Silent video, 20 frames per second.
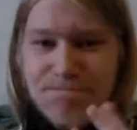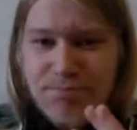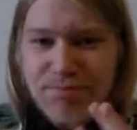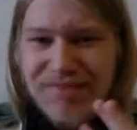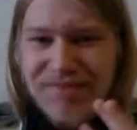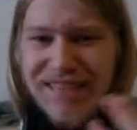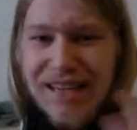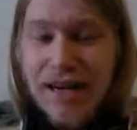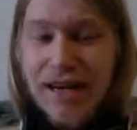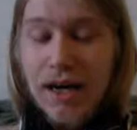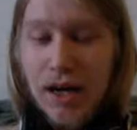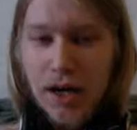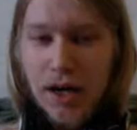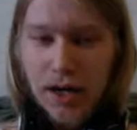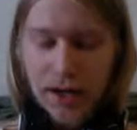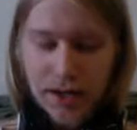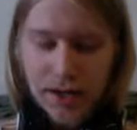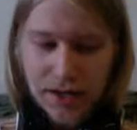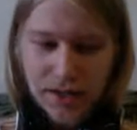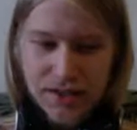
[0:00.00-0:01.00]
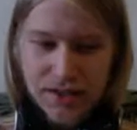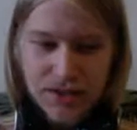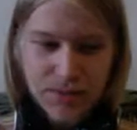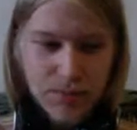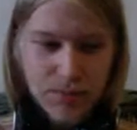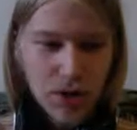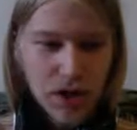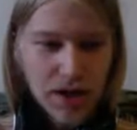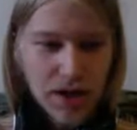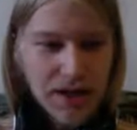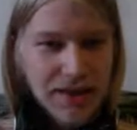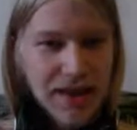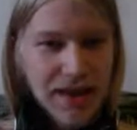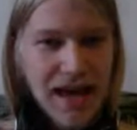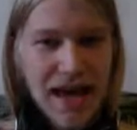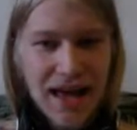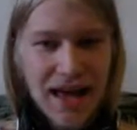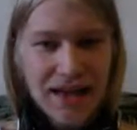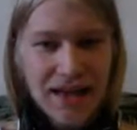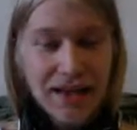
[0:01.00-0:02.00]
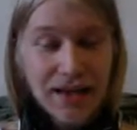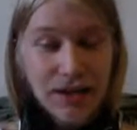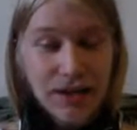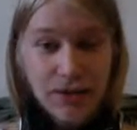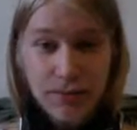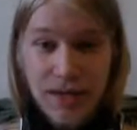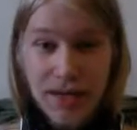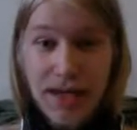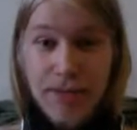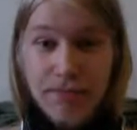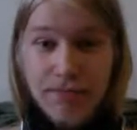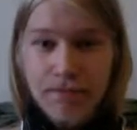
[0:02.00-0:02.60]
it's bugging the hell out of me.